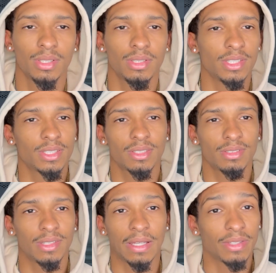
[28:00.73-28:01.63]
that's
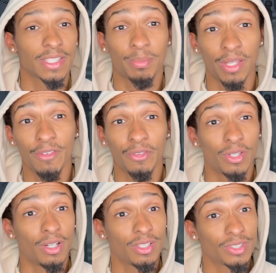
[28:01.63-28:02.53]
a play for
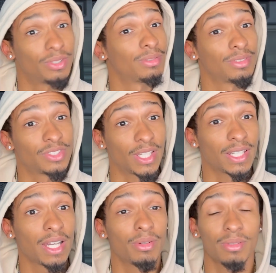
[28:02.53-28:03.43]
y'all. So check it
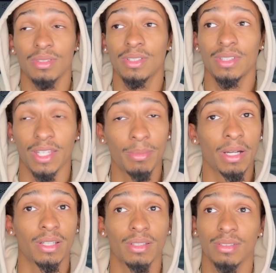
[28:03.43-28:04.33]
out. Think
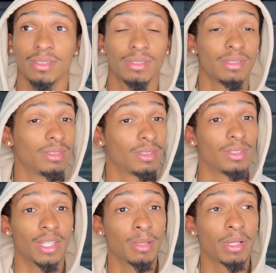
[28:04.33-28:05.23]
about it.
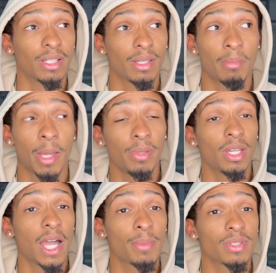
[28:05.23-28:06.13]
Think about it. It might be an
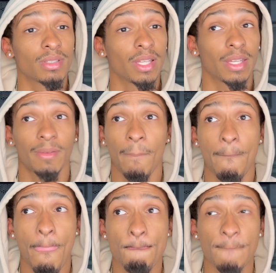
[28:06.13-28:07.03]
option. Like
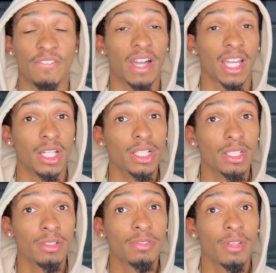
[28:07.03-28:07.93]
if I could
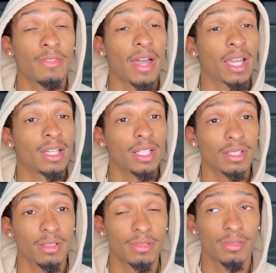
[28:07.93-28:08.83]
have, if I
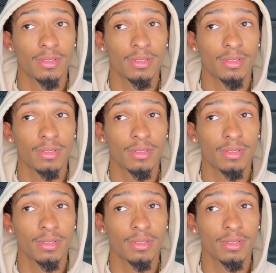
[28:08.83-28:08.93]
didn't